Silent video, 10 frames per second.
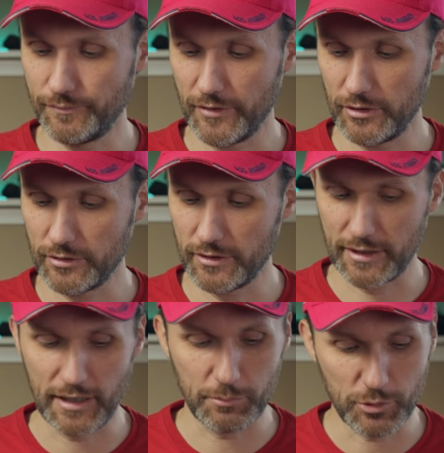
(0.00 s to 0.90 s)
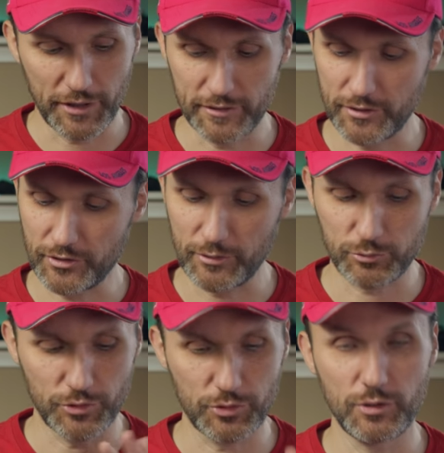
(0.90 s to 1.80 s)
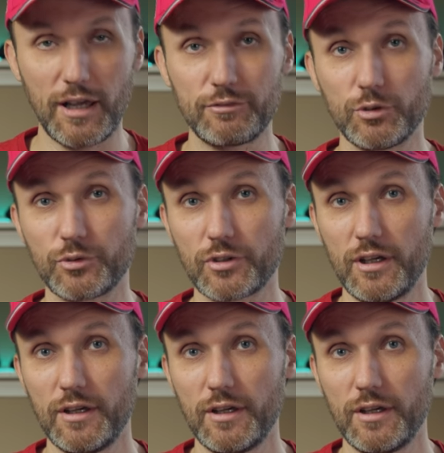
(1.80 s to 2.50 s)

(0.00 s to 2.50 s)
you know, the, like upgraded the software so you have those.